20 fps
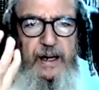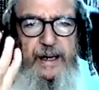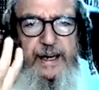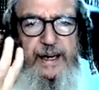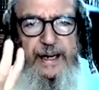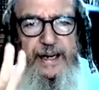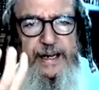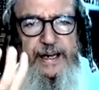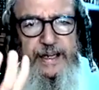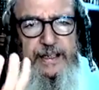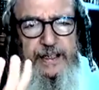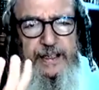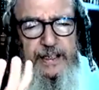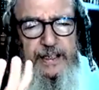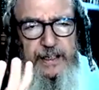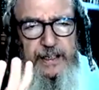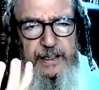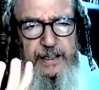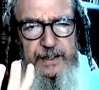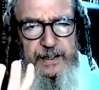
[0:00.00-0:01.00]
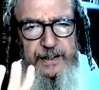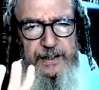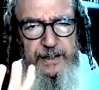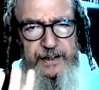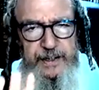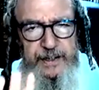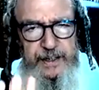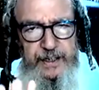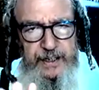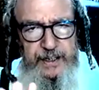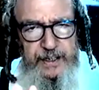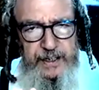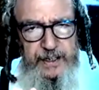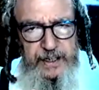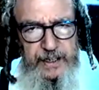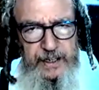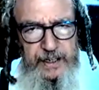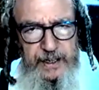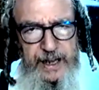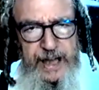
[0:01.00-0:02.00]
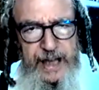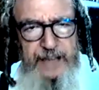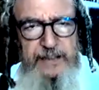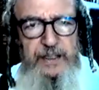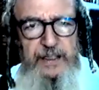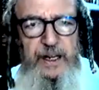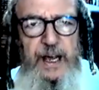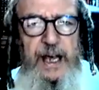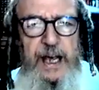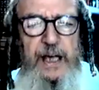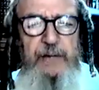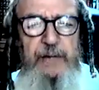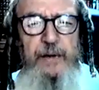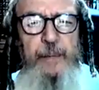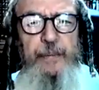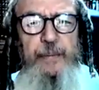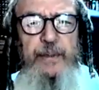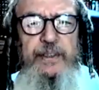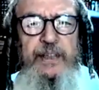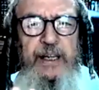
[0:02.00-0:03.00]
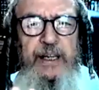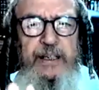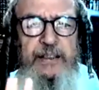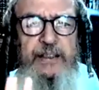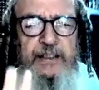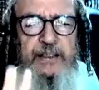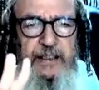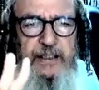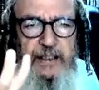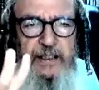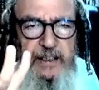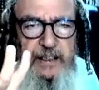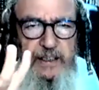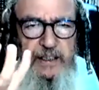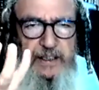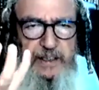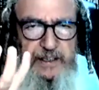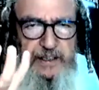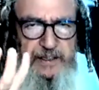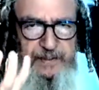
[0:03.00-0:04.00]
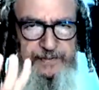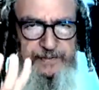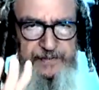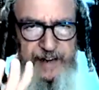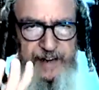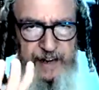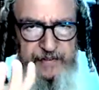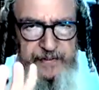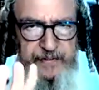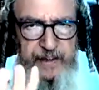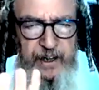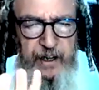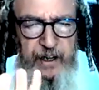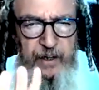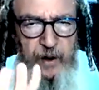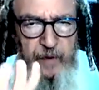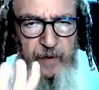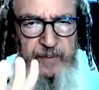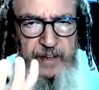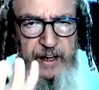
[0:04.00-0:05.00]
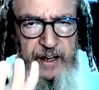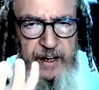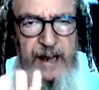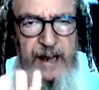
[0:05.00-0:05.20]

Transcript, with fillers: And the last hay represents the five finger of the